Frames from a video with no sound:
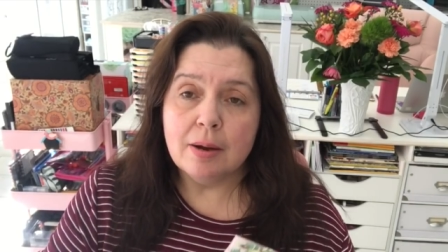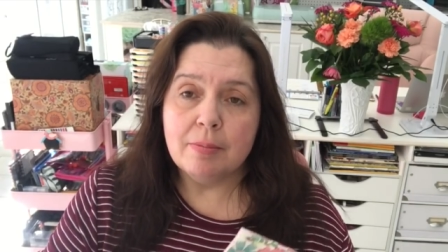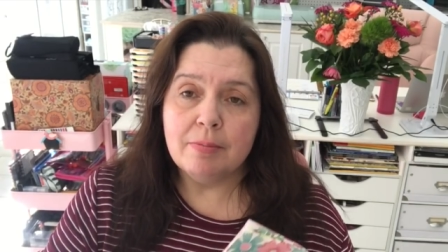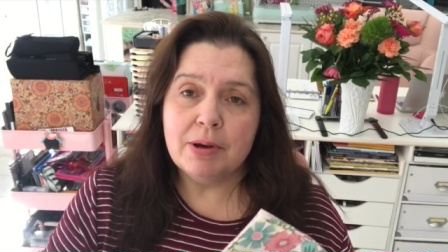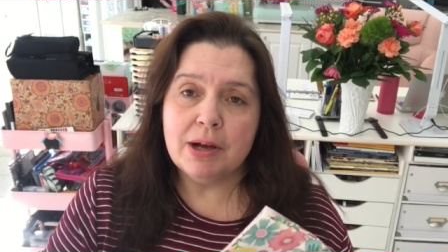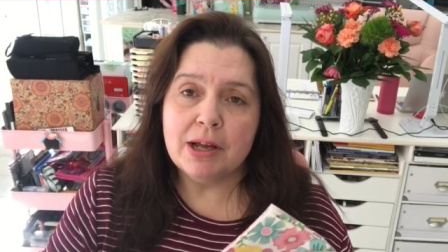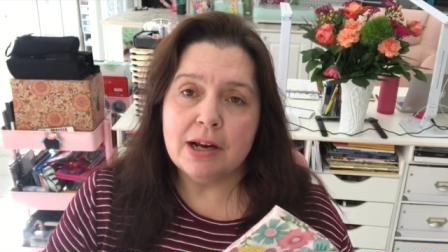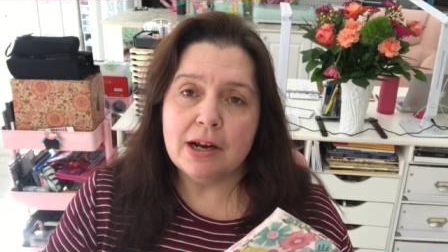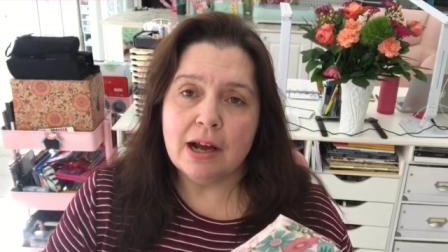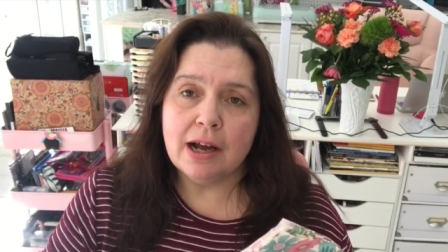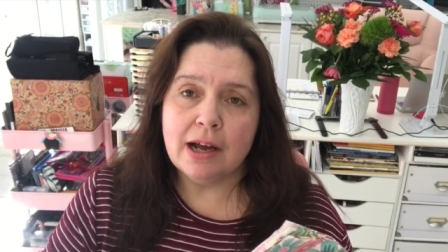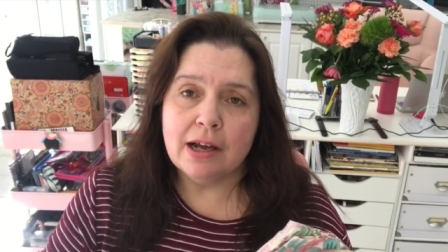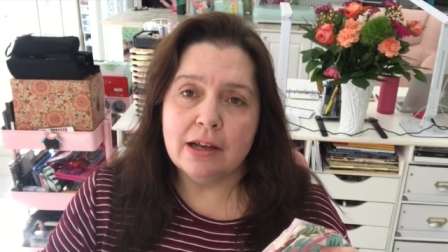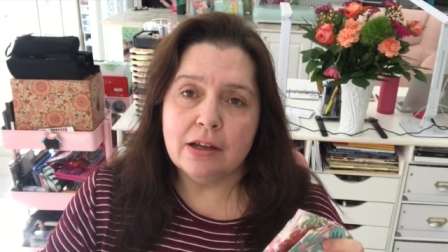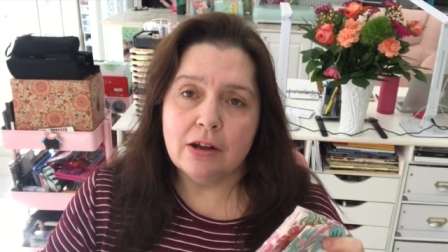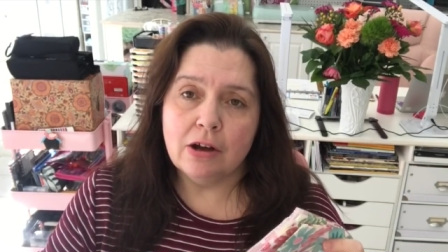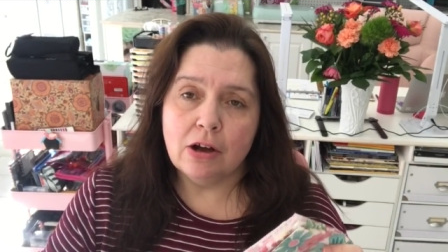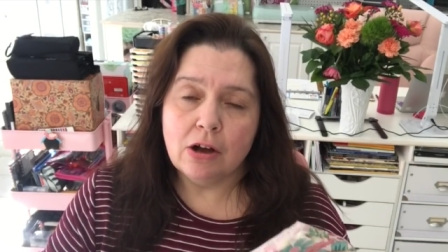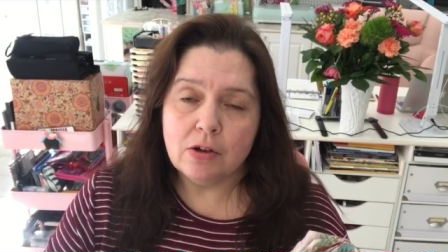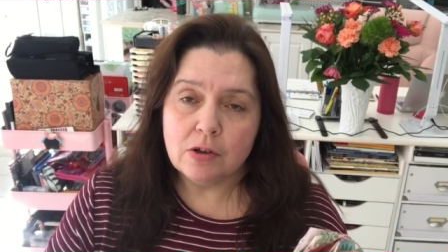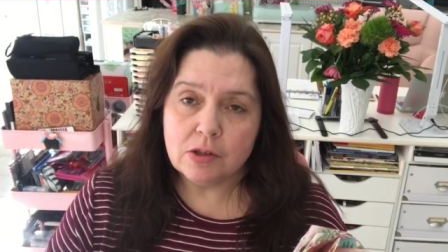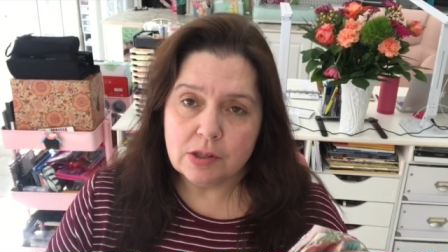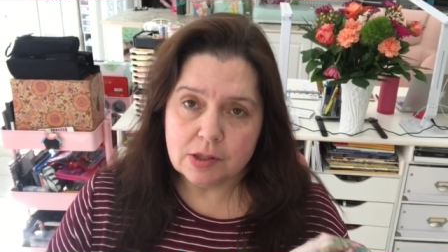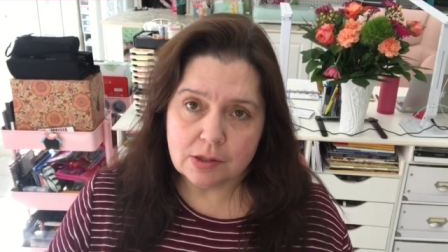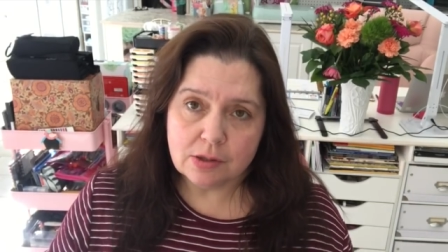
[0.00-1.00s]
But I
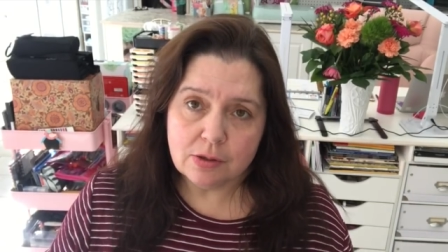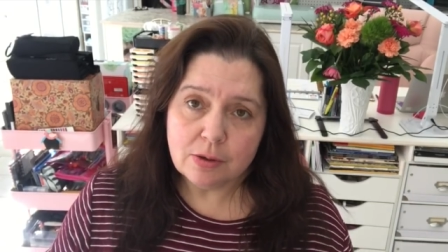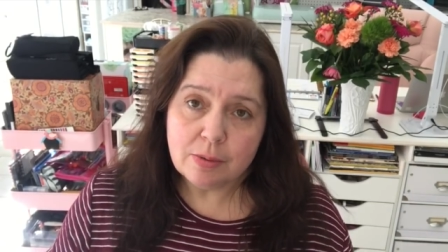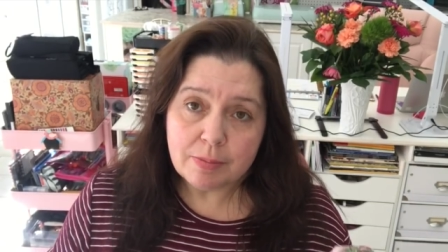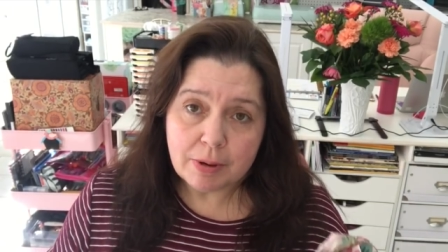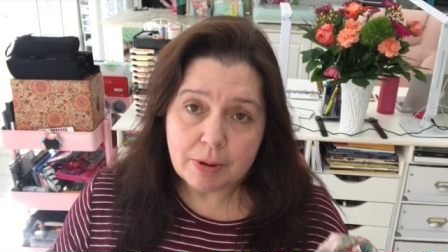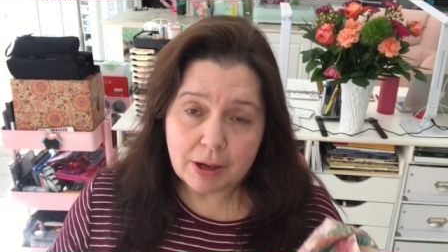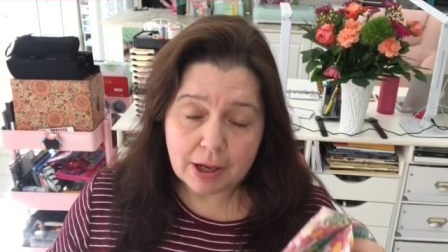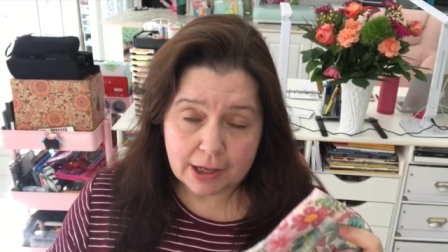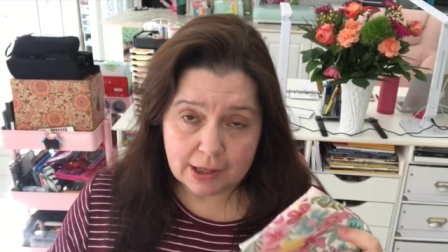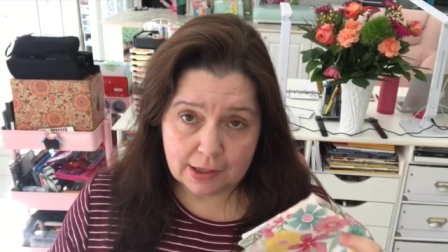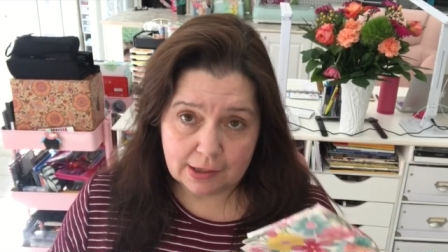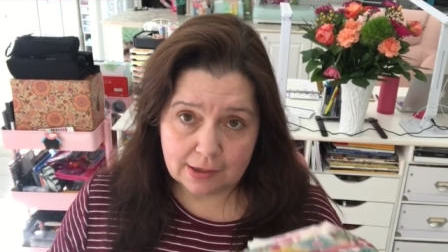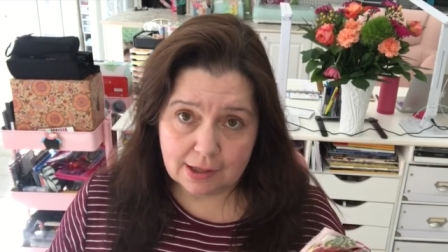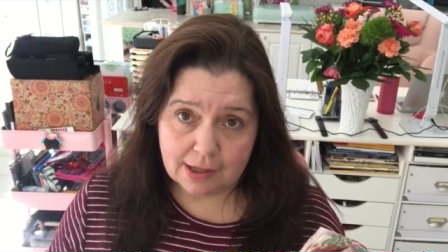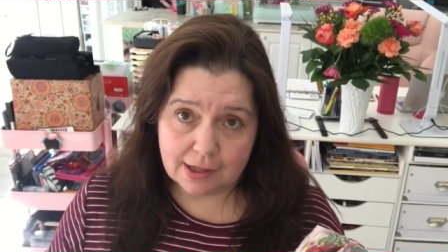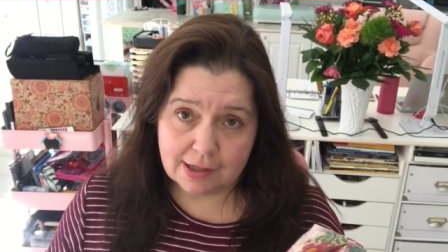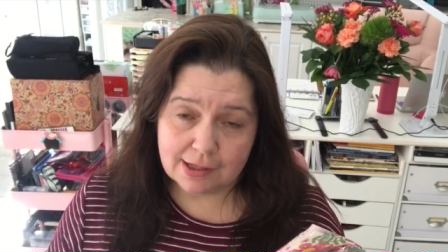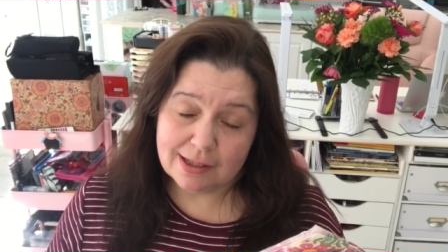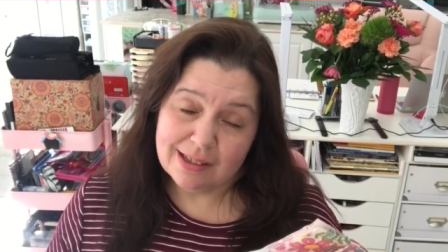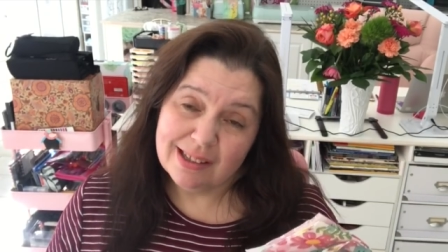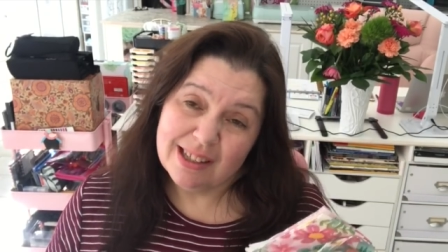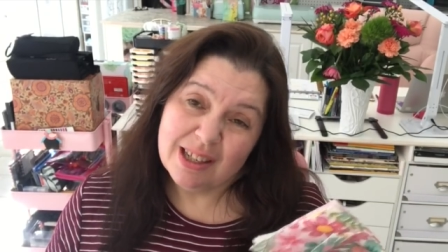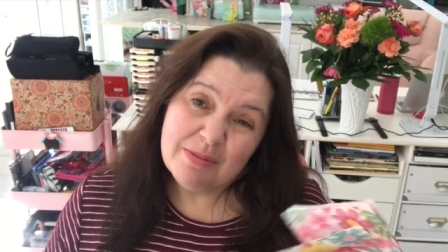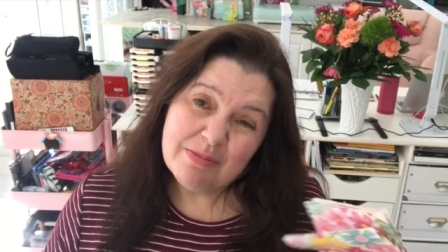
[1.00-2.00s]
also buy
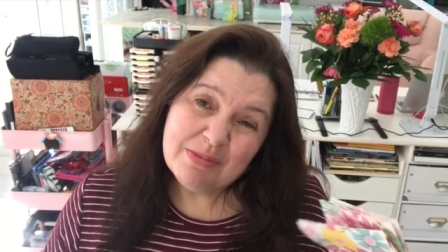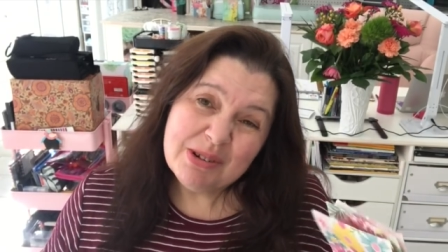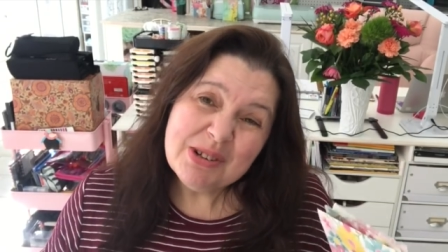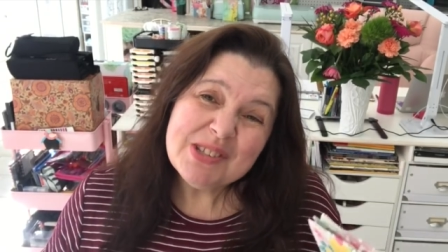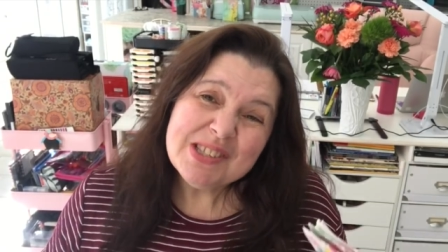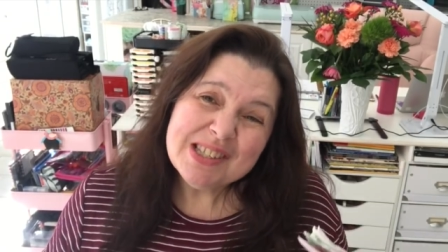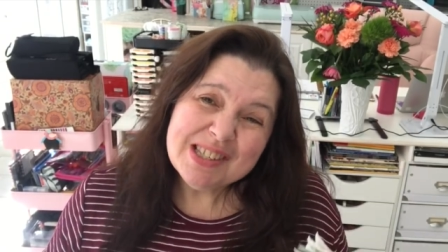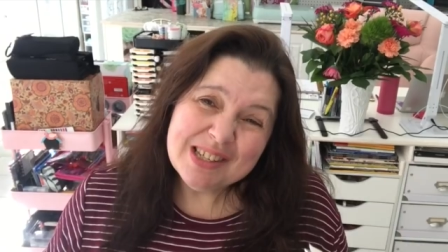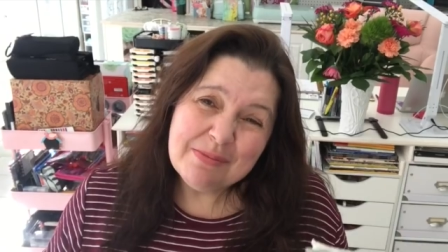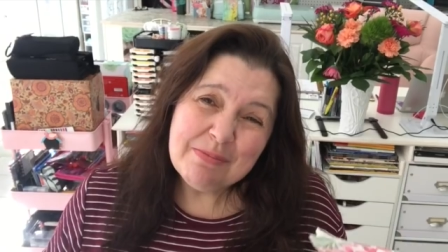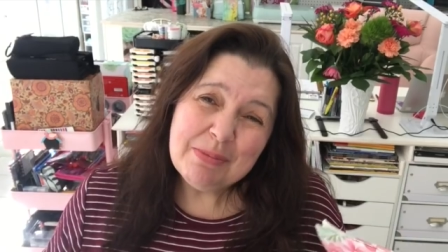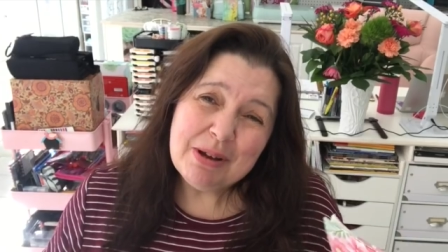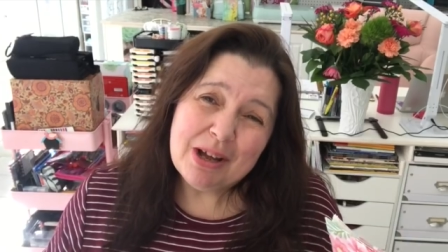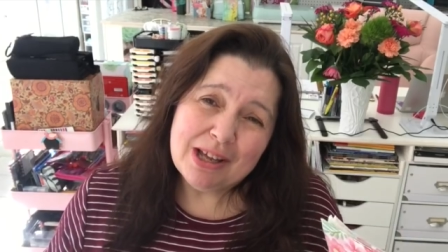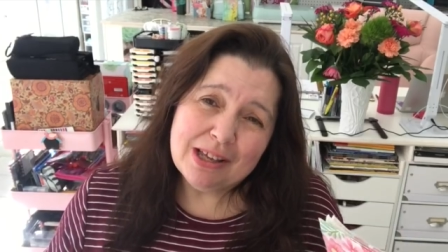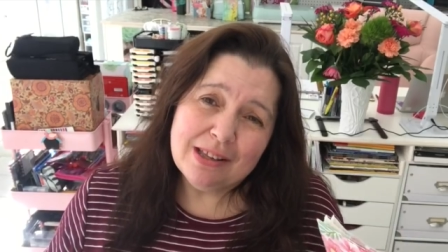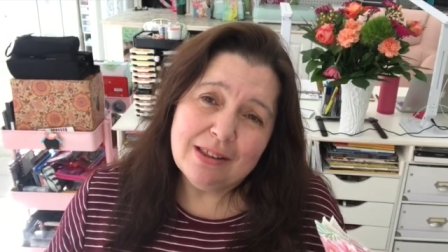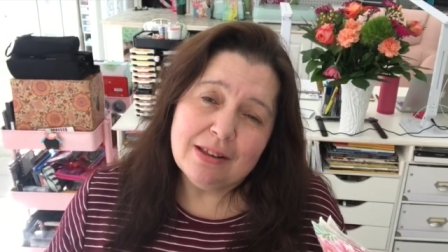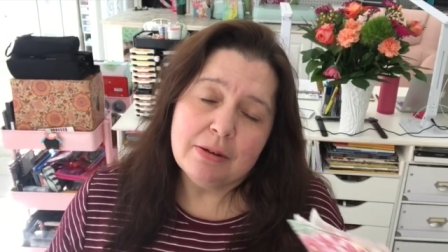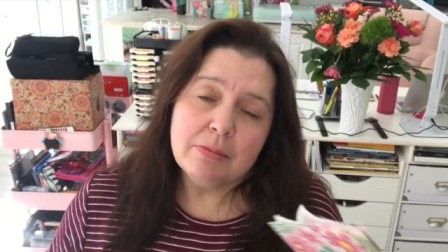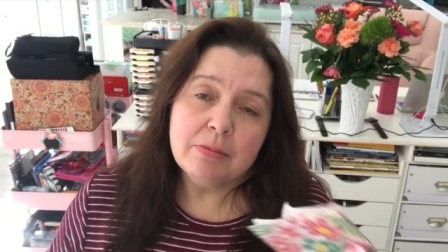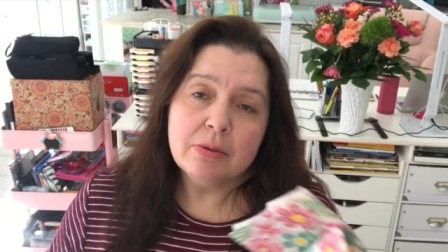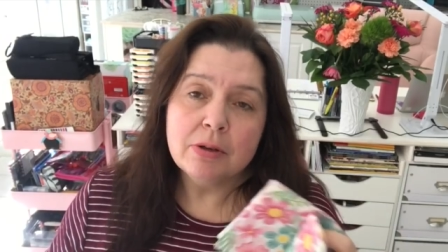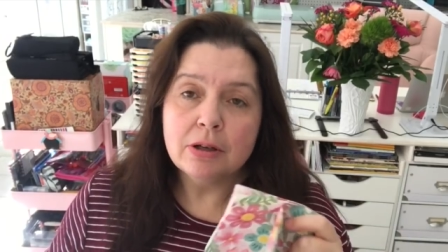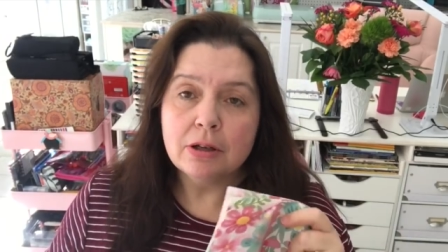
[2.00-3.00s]
these, and I mostly buy
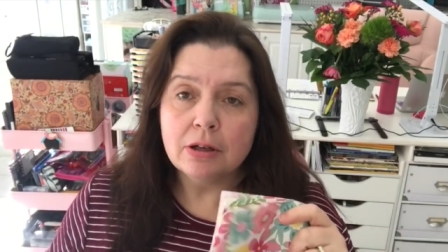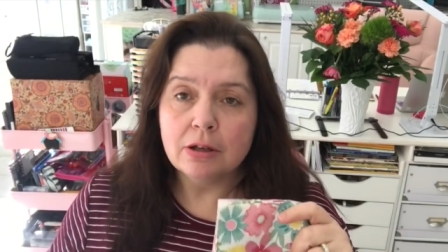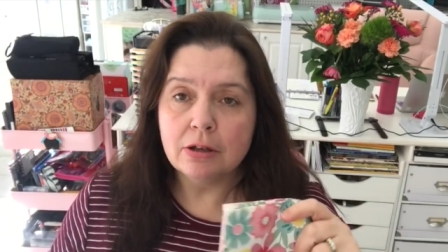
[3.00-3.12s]
them